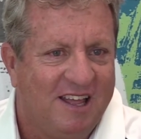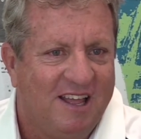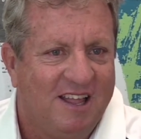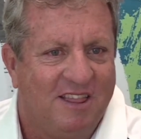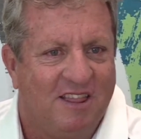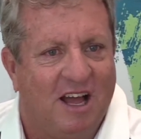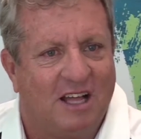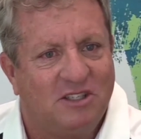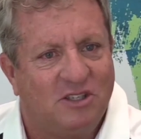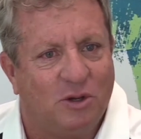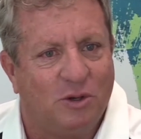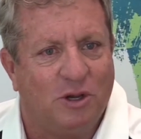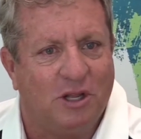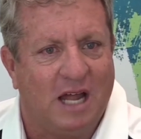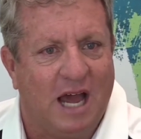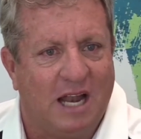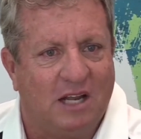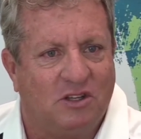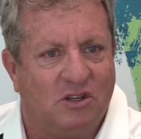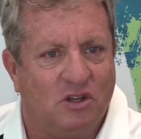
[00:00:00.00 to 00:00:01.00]
not so good
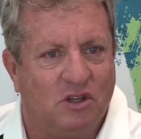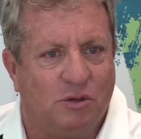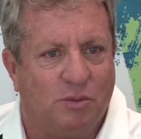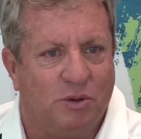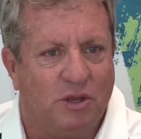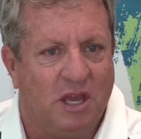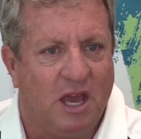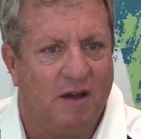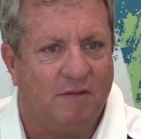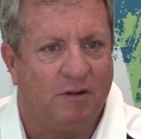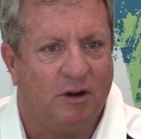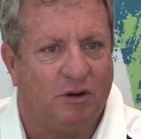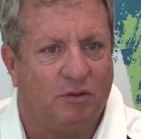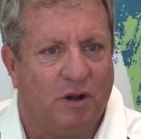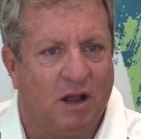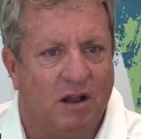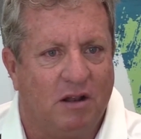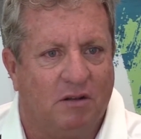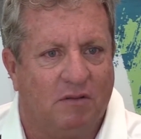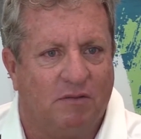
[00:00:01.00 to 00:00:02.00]
attitudes, but you have a
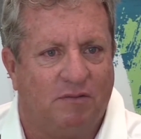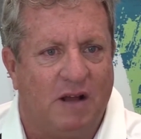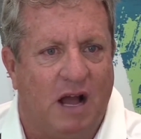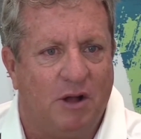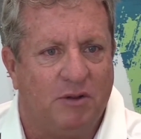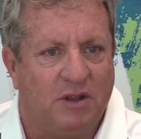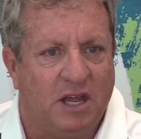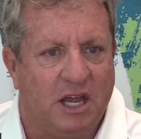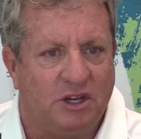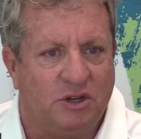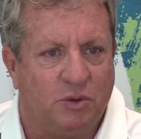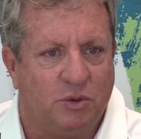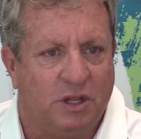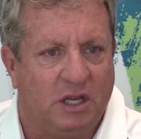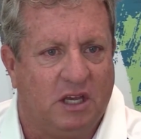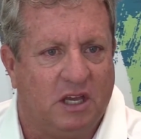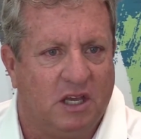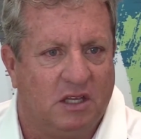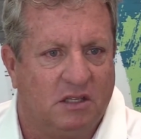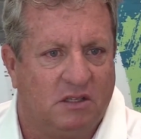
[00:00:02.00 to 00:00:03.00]
great foundation where the
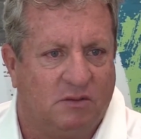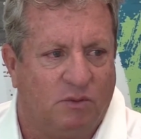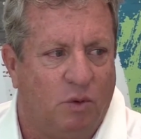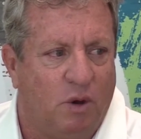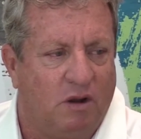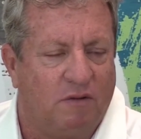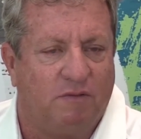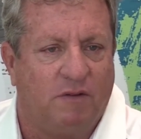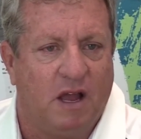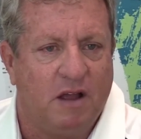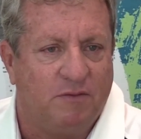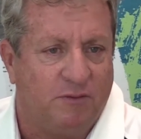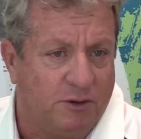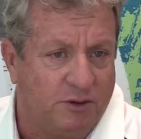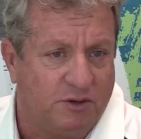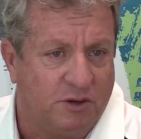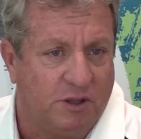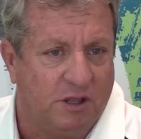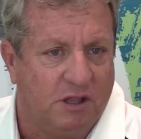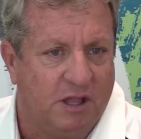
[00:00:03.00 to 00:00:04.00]
kids want to fight for
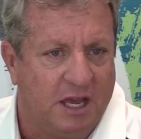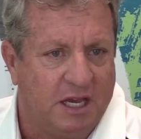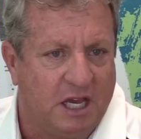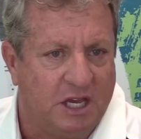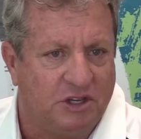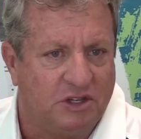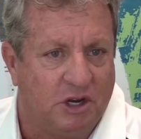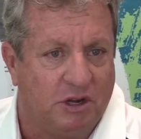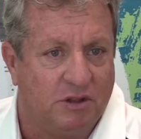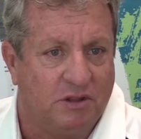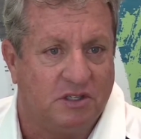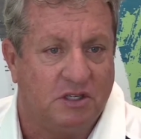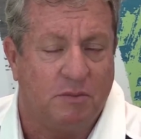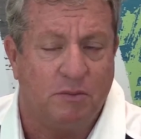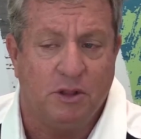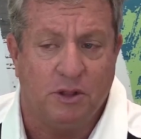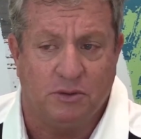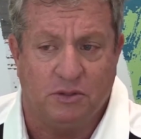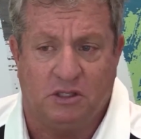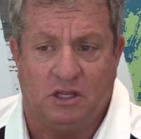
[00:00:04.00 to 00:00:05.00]
each other and like each other. Some
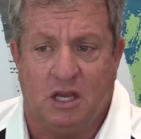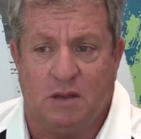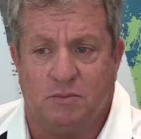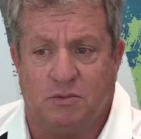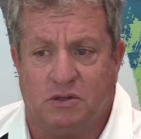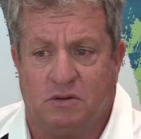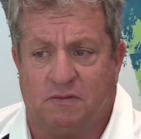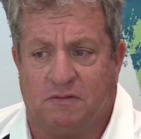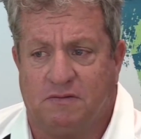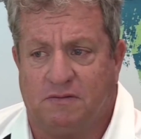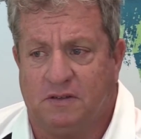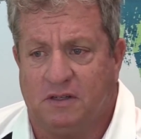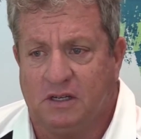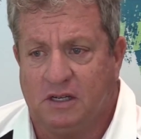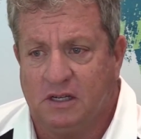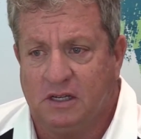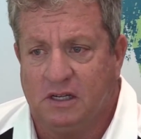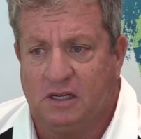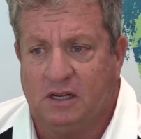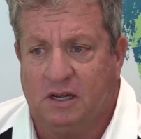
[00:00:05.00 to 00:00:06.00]
of those teams have
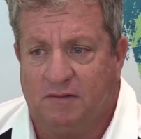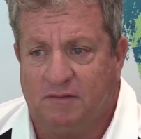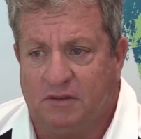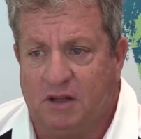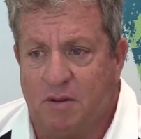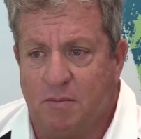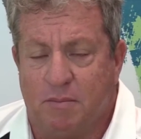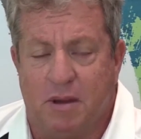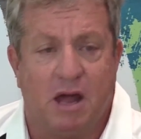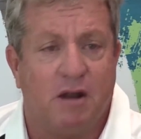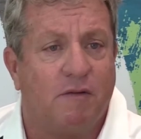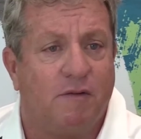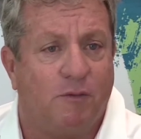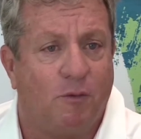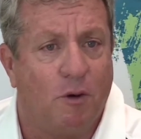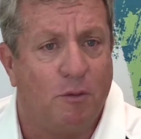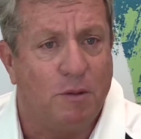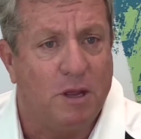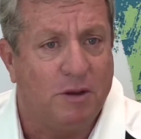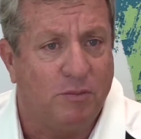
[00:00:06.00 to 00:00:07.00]
done better
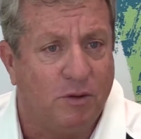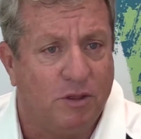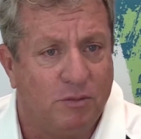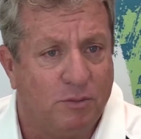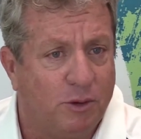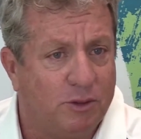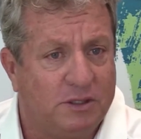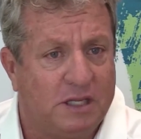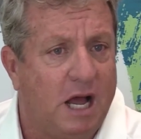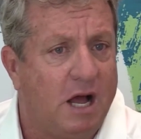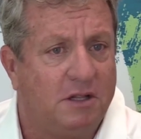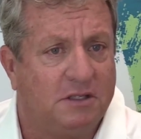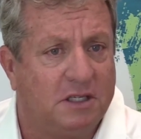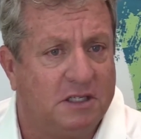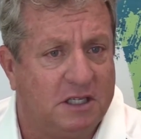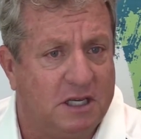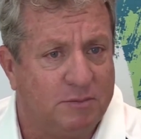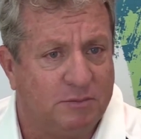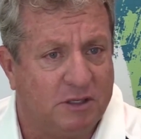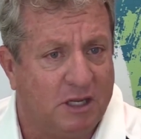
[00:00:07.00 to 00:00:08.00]
for me with the most talented
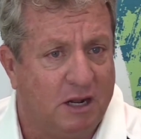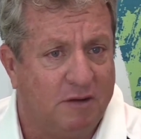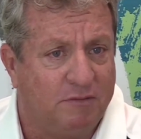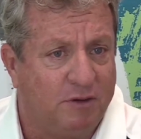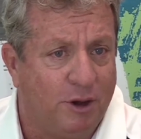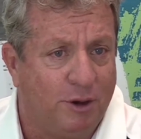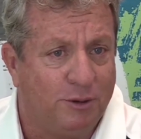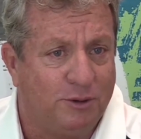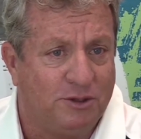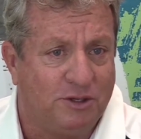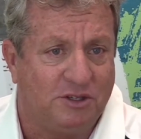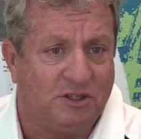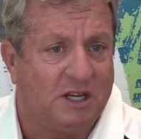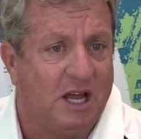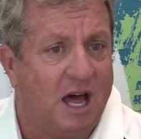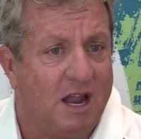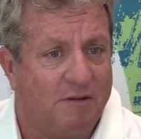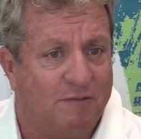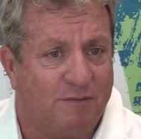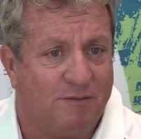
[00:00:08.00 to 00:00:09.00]
teams that I've coached. It's
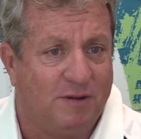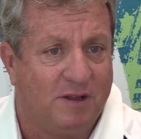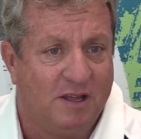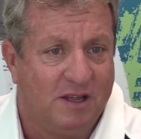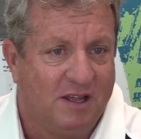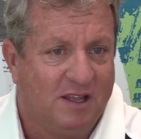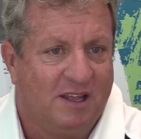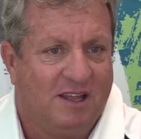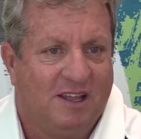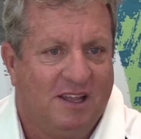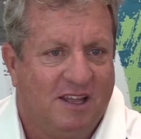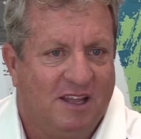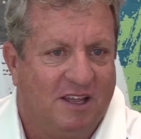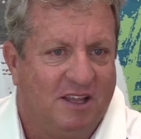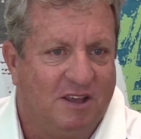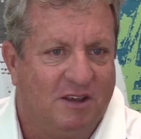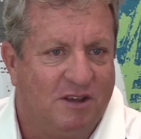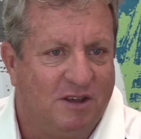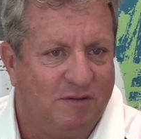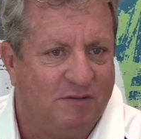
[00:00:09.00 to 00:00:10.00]
kind of,
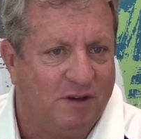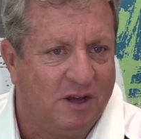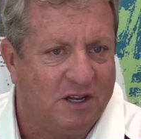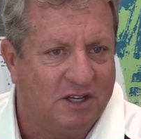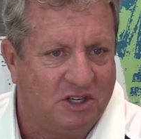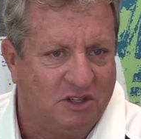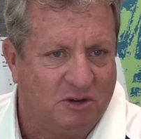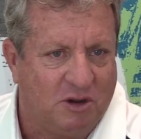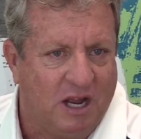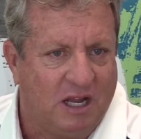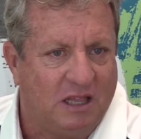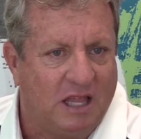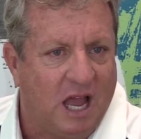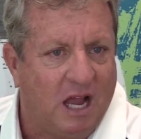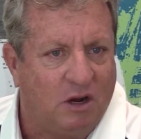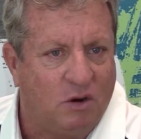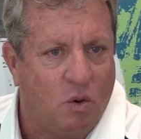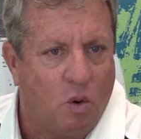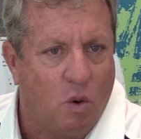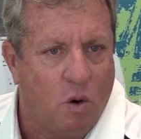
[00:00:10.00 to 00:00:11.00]
you've got to strike
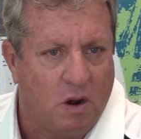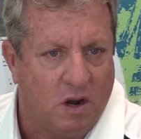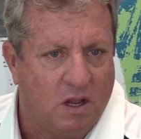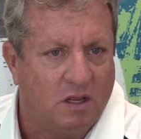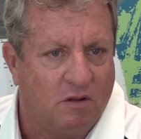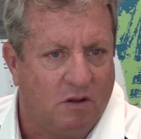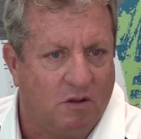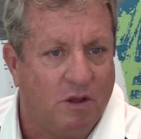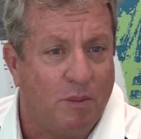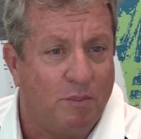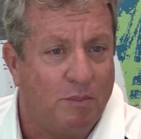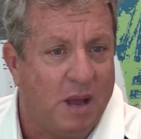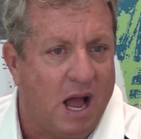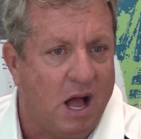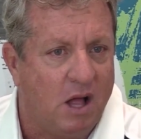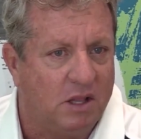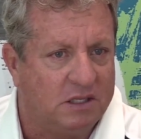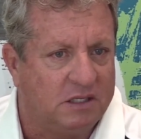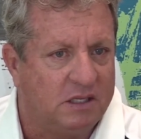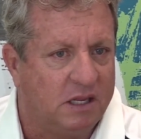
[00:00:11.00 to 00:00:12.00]
that chord or that
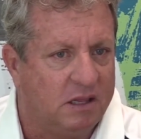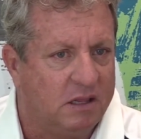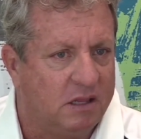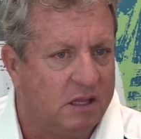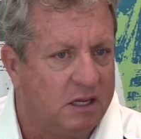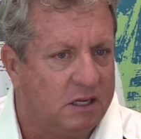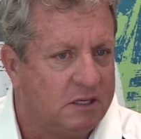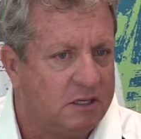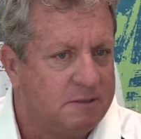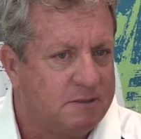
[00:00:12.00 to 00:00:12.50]
balance, I think.